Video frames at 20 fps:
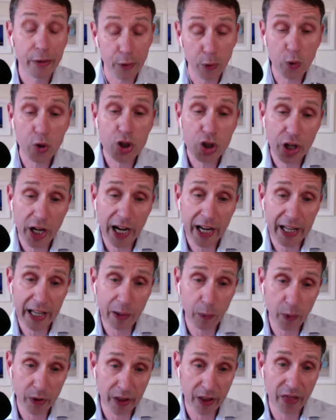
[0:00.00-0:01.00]
through
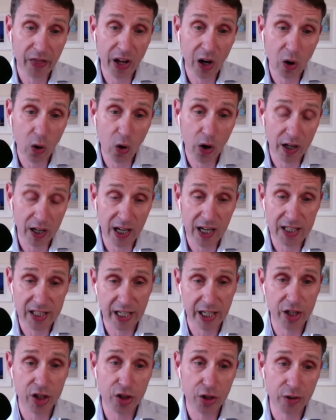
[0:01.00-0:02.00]
training within that
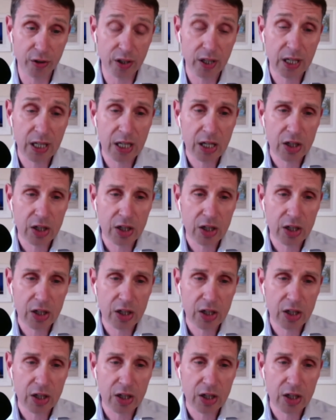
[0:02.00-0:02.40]
organisation.